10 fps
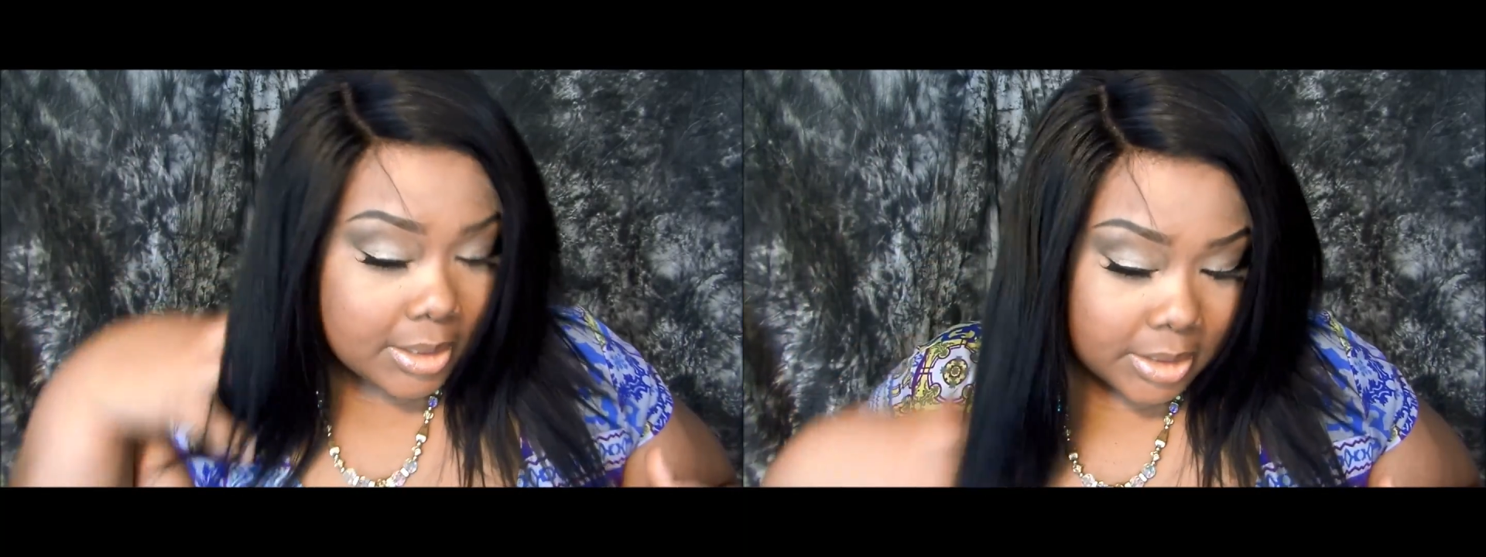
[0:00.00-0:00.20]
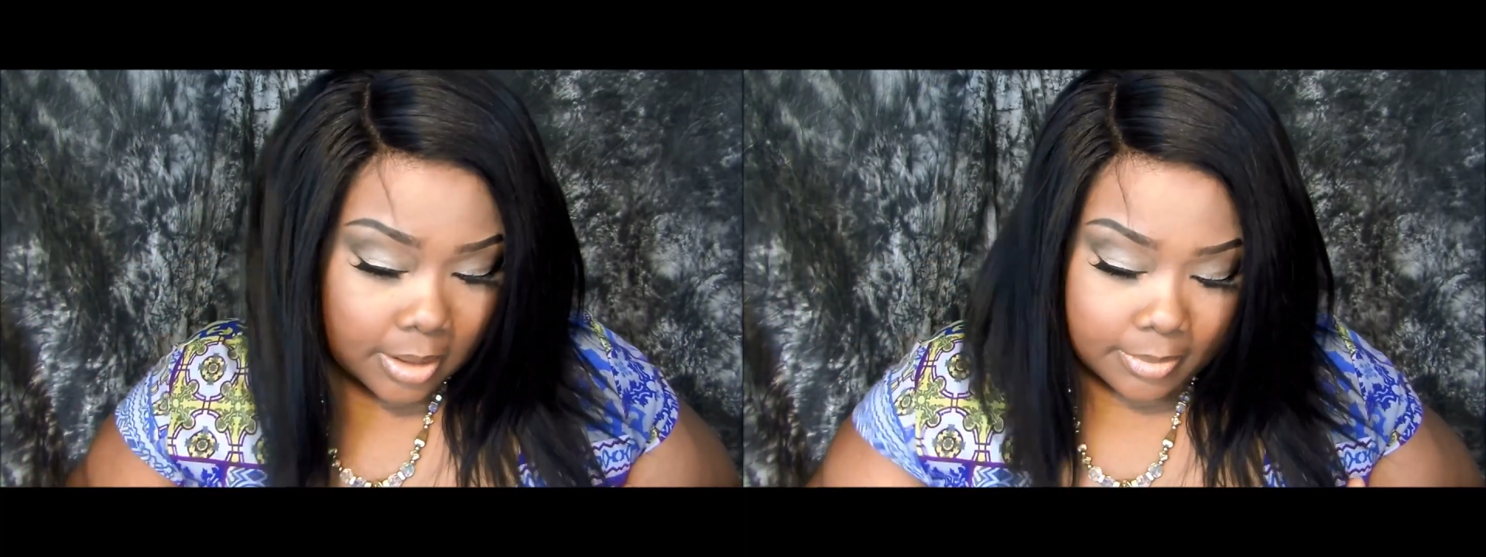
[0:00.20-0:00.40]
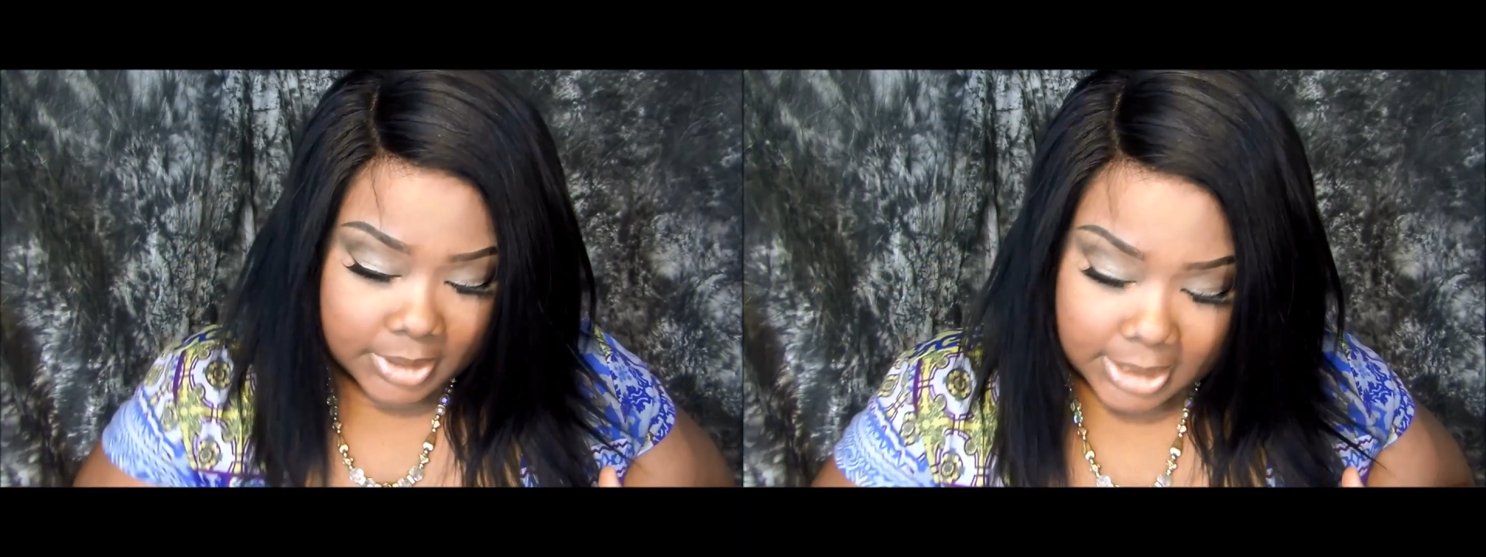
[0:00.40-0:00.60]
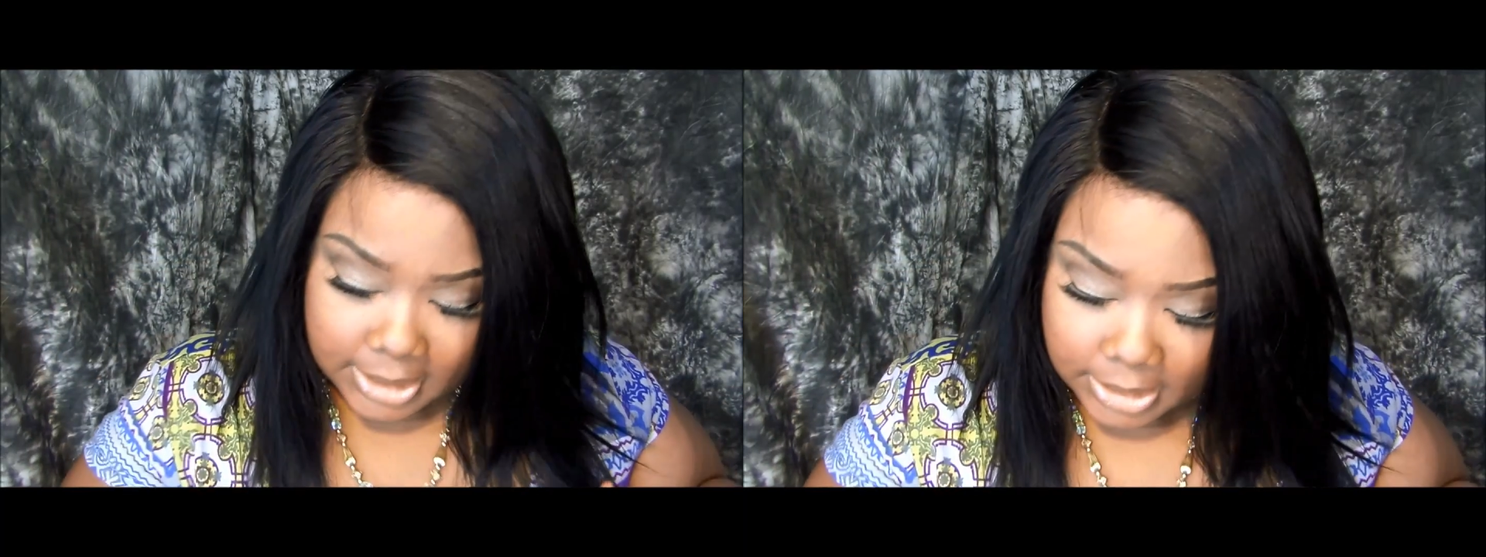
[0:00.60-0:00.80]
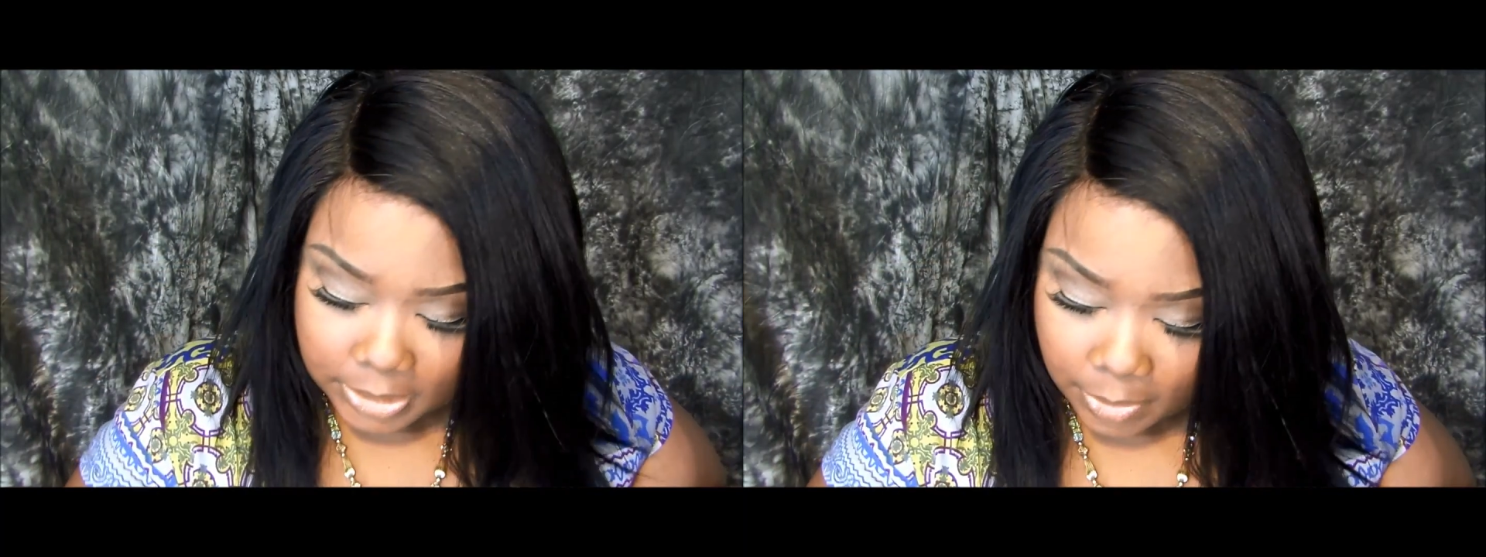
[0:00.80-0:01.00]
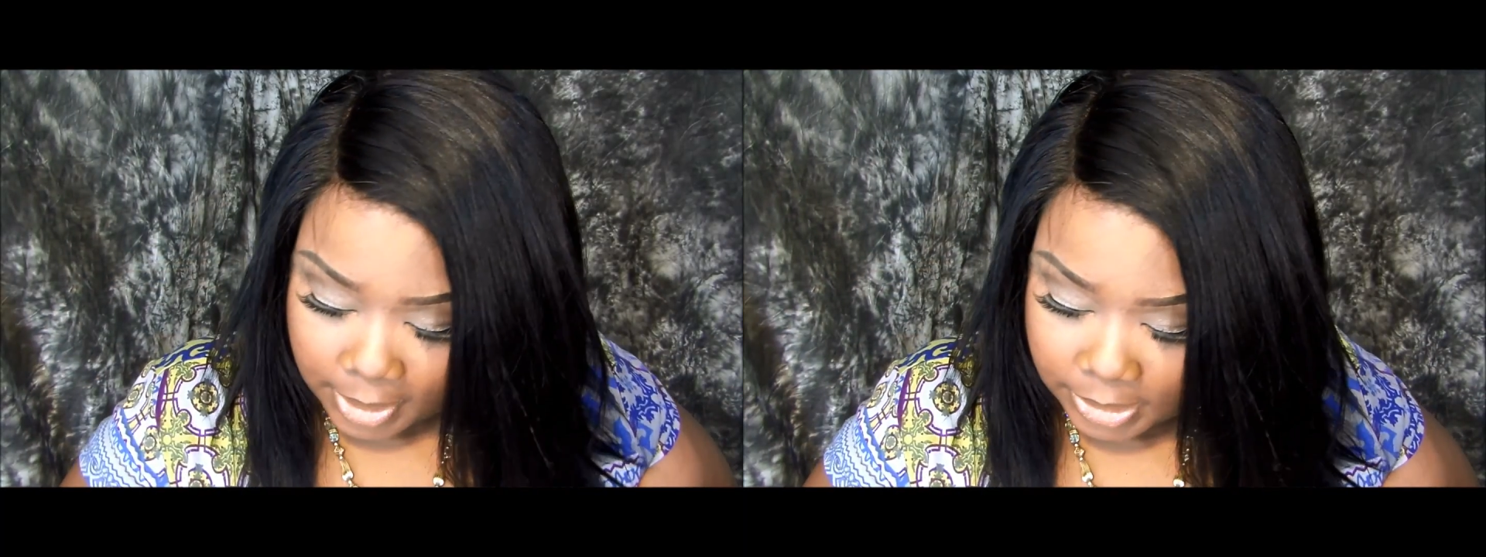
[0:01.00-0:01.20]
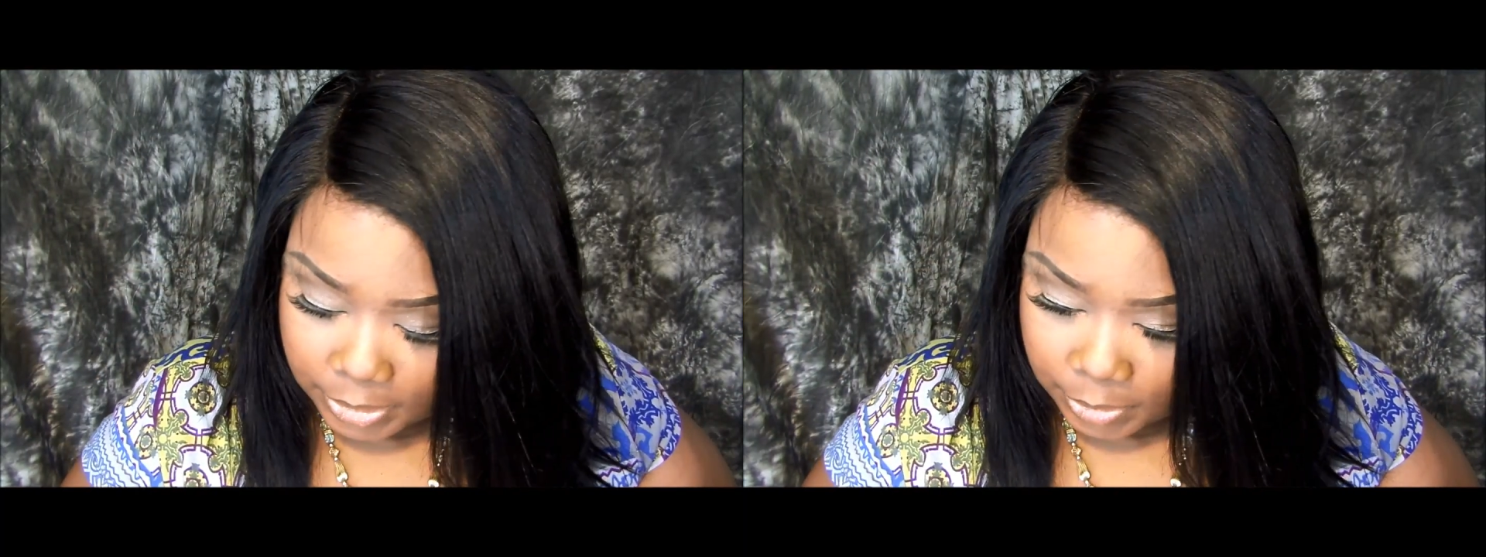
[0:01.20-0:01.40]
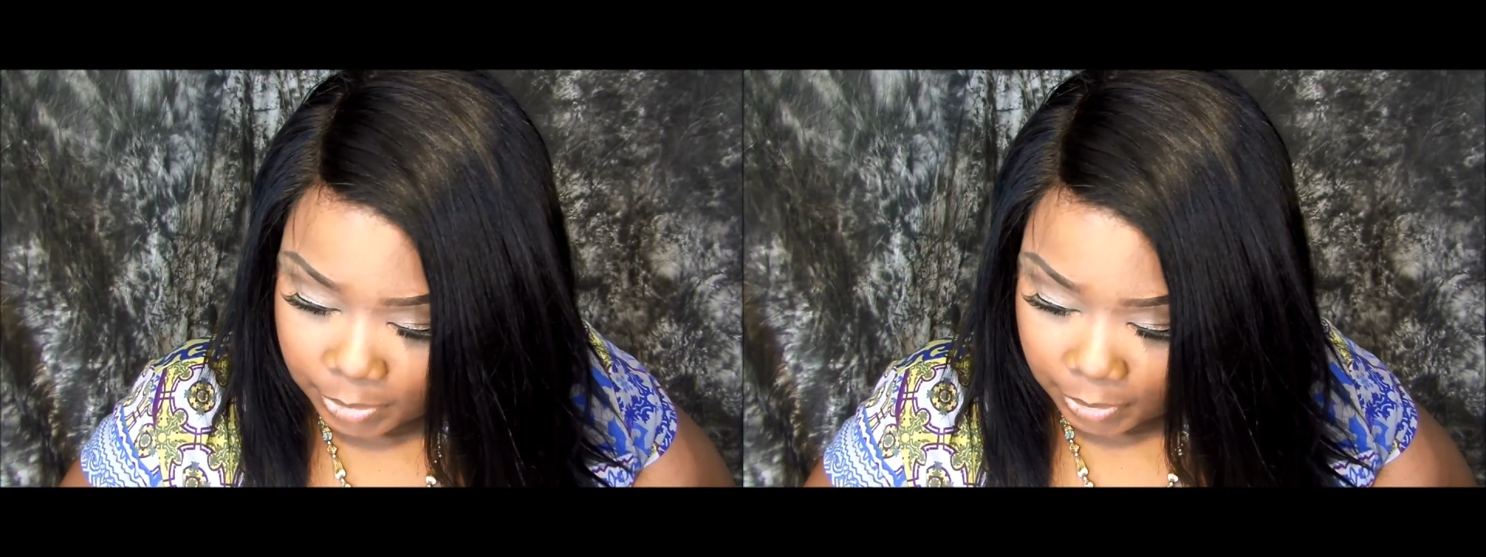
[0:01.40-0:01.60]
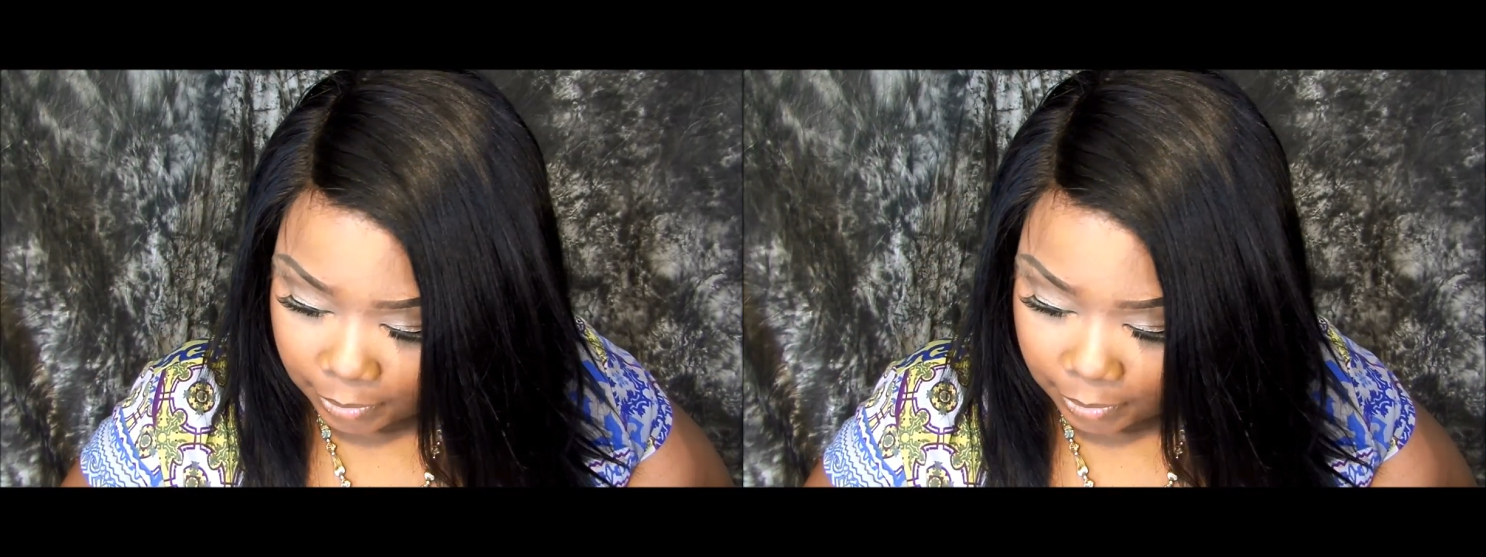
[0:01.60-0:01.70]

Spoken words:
So I'm just going to